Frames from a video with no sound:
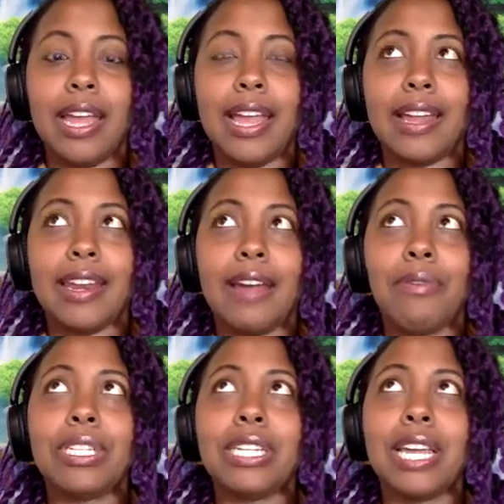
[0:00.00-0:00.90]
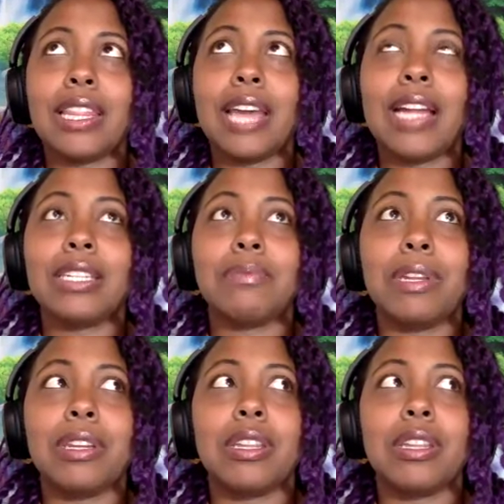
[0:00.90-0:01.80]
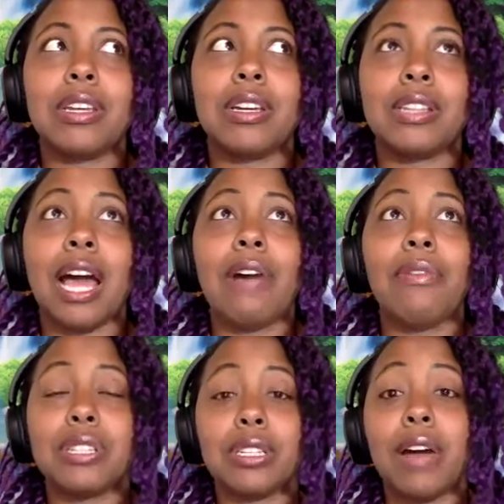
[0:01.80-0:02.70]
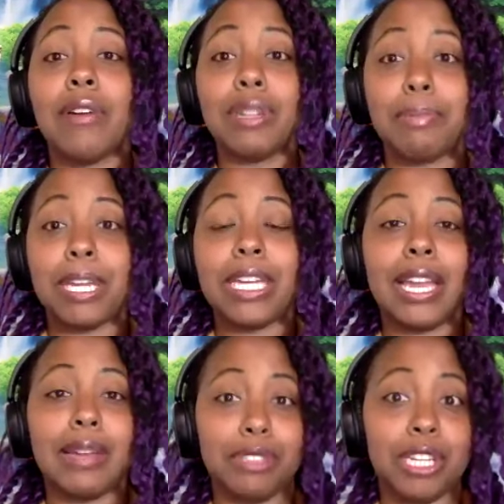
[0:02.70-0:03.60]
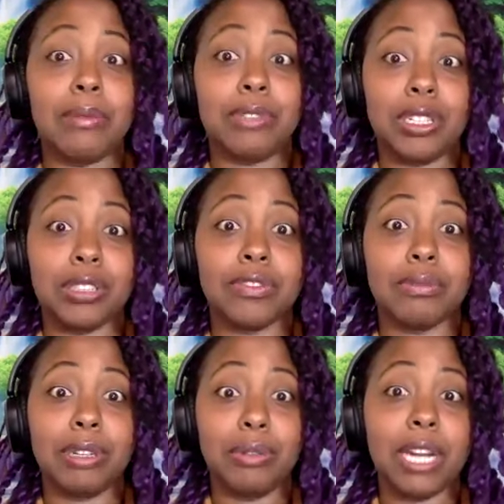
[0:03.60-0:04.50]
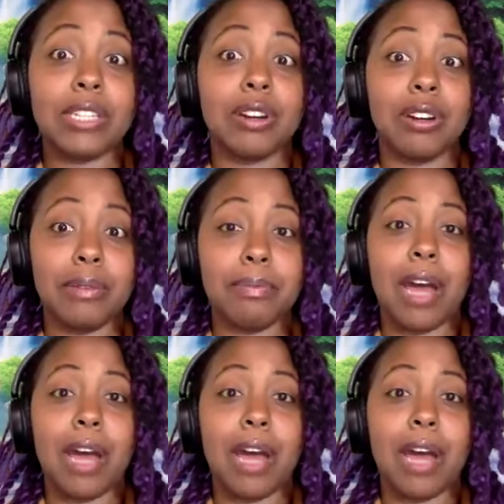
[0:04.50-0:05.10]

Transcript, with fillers: and I would say that's been the that was the that was a big game game changer for me. When I started